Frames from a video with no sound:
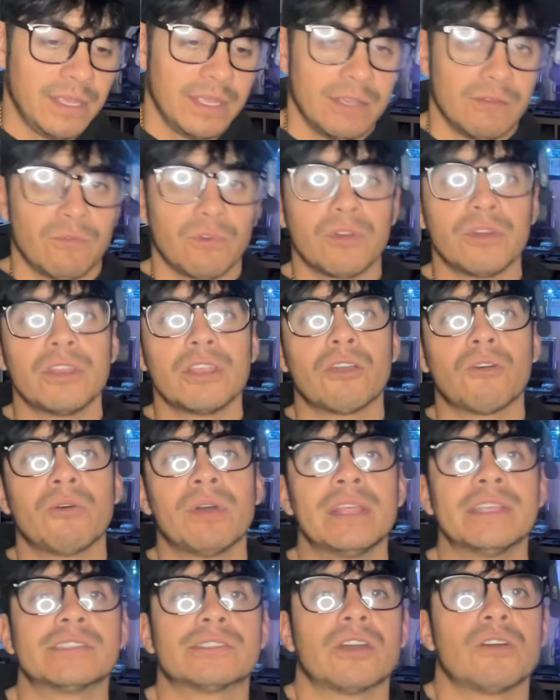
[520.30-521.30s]
We're going to go ahead
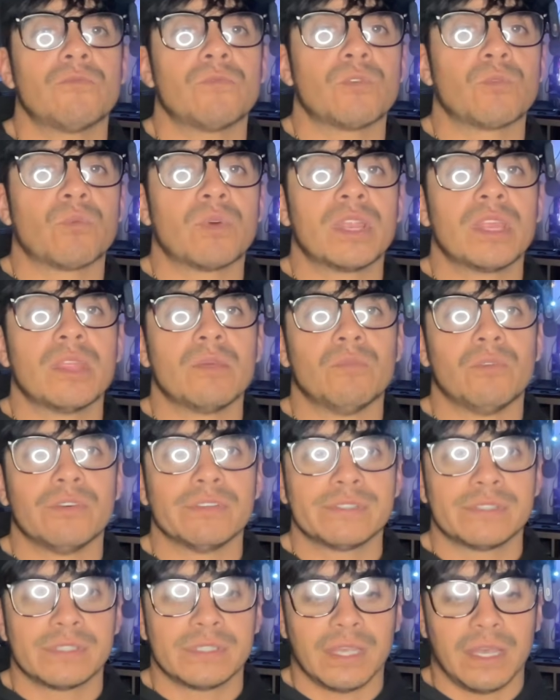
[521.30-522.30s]
and start with one of the
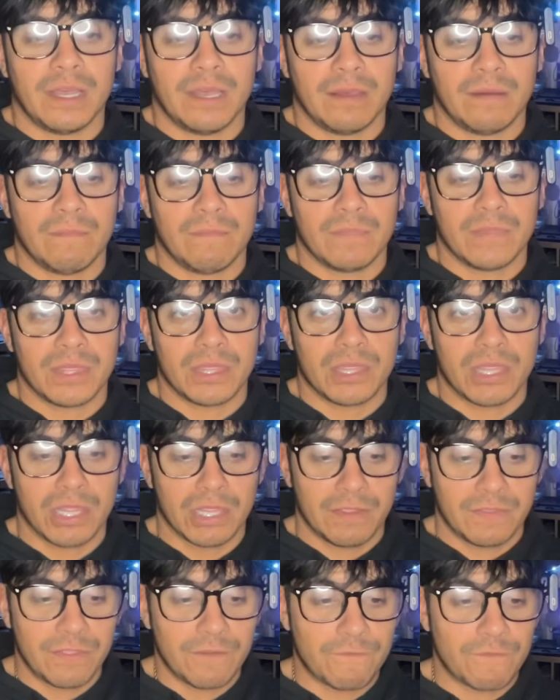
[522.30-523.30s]
most
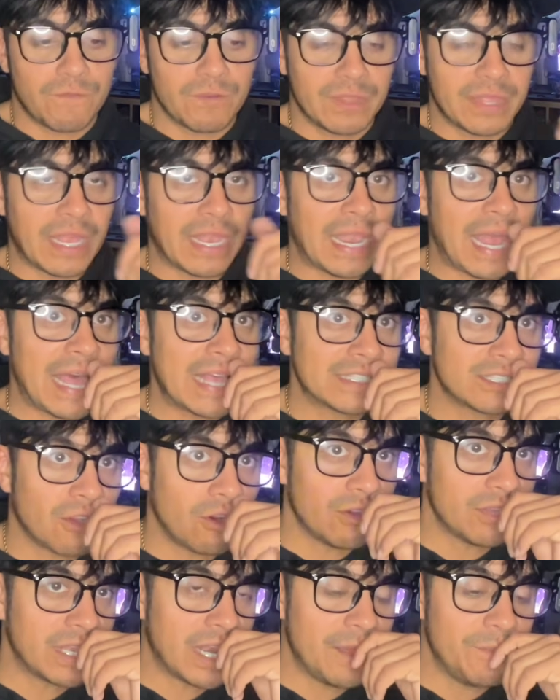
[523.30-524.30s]
the last
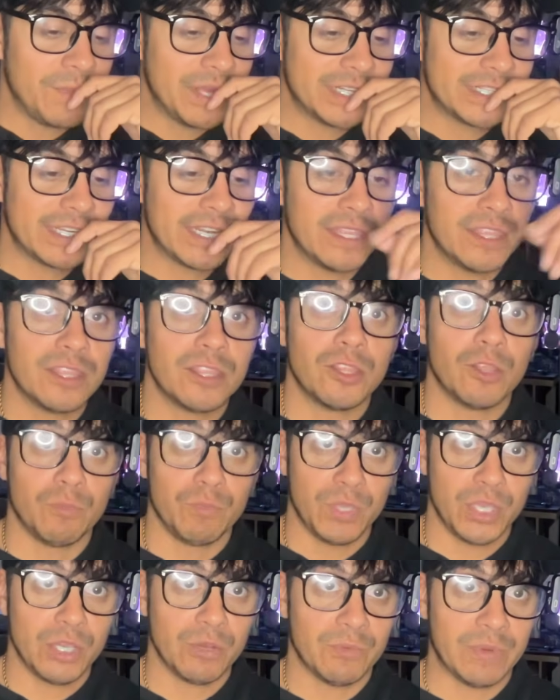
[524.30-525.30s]
card that I mentioned, the
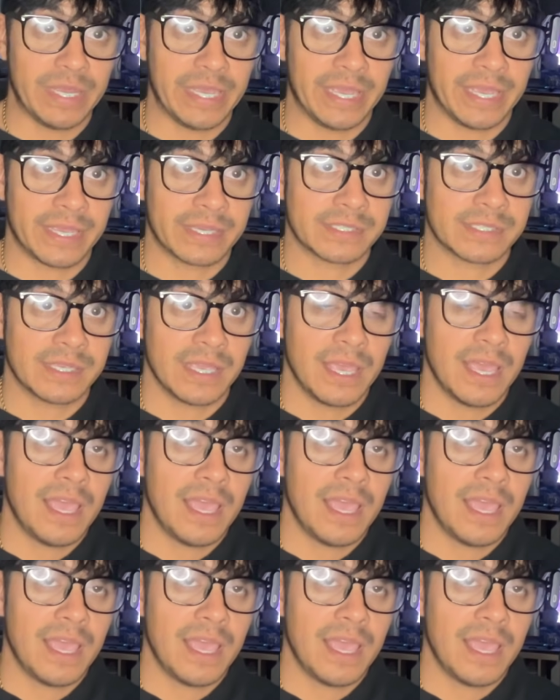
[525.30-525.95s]
Mew EX.